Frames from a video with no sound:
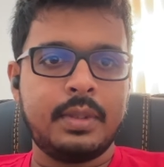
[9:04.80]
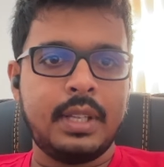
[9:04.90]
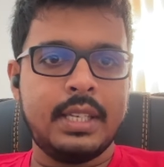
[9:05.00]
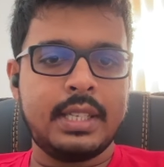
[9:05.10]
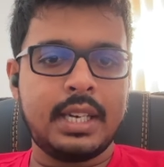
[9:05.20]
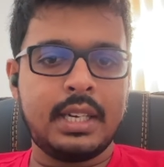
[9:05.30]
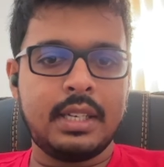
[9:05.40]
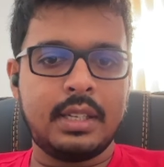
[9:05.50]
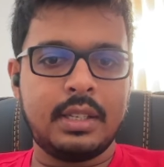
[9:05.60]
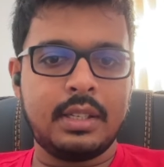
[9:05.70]
These are
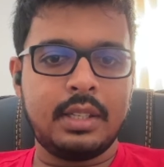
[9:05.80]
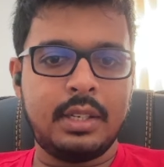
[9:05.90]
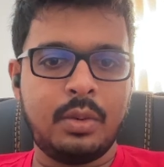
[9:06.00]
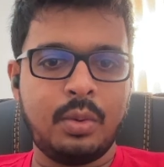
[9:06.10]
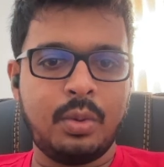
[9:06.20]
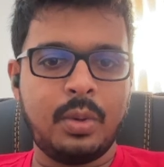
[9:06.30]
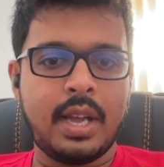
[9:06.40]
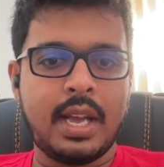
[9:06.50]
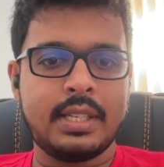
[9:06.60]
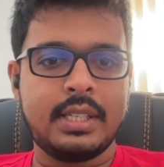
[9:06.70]
the two
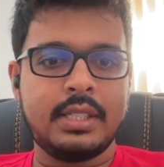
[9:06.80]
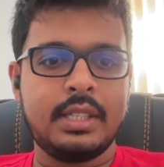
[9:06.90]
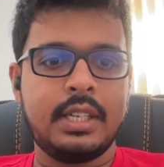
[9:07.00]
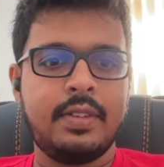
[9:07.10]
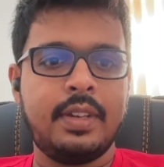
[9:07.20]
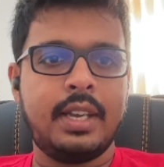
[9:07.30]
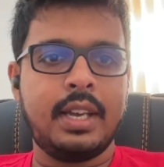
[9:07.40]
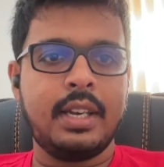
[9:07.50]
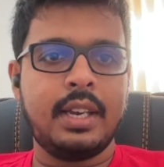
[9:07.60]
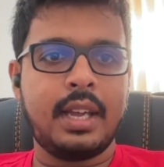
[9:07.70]
assertions that we
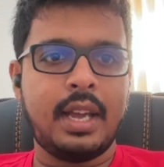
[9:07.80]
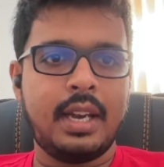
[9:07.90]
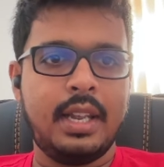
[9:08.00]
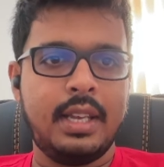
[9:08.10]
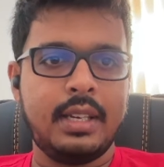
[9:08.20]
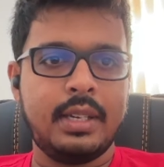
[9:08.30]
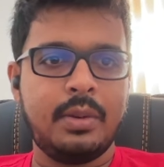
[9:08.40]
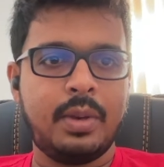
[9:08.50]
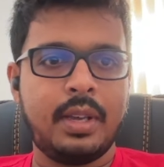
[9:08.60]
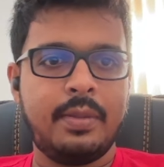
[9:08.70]
can add
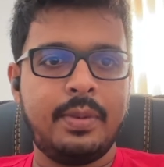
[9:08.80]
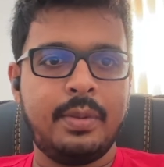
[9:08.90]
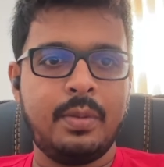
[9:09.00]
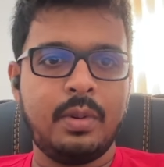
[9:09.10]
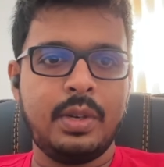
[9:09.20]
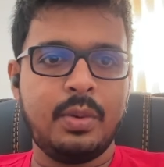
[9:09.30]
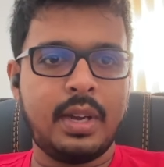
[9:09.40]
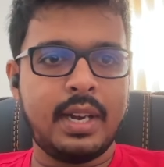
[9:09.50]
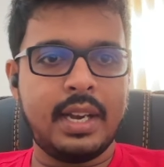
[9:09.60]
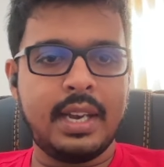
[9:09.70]
here. If you want, you
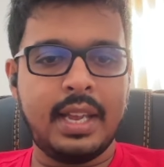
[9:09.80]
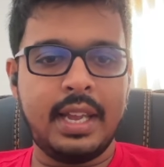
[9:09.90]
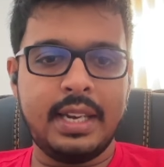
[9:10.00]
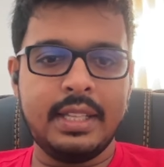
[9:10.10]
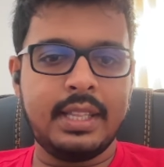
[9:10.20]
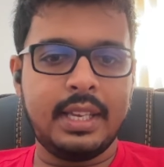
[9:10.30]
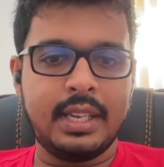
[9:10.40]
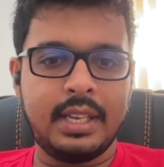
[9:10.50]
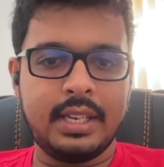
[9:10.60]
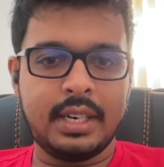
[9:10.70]
can add anything
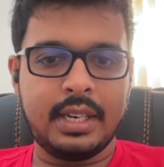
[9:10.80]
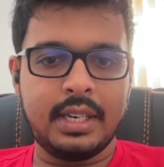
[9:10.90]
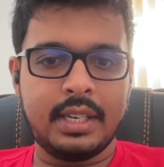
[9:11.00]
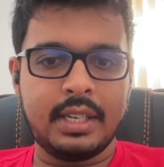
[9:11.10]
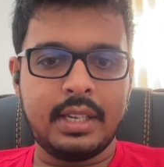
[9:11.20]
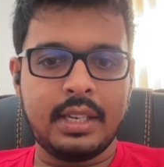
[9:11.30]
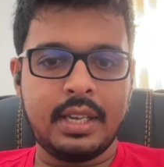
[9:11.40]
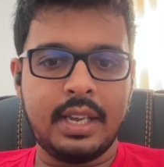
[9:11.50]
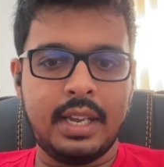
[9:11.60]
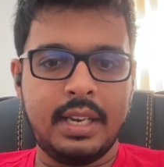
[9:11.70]
here, right?
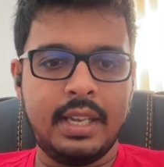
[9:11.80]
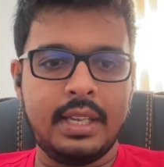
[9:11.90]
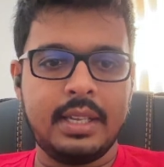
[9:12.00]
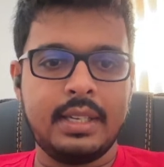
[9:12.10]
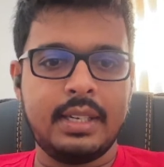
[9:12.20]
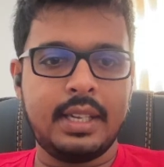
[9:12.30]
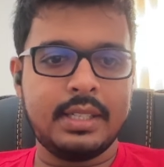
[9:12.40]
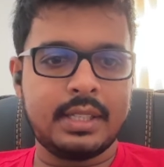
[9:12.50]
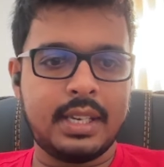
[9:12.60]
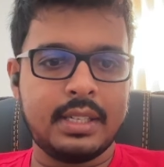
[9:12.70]
Any
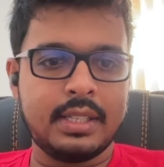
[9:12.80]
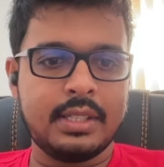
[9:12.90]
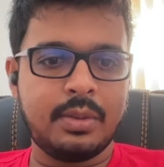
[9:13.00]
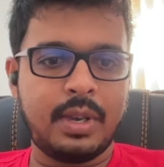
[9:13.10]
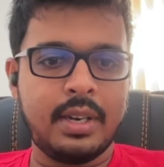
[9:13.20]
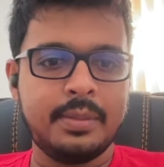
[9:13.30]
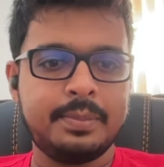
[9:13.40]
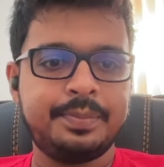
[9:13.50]
test cases you can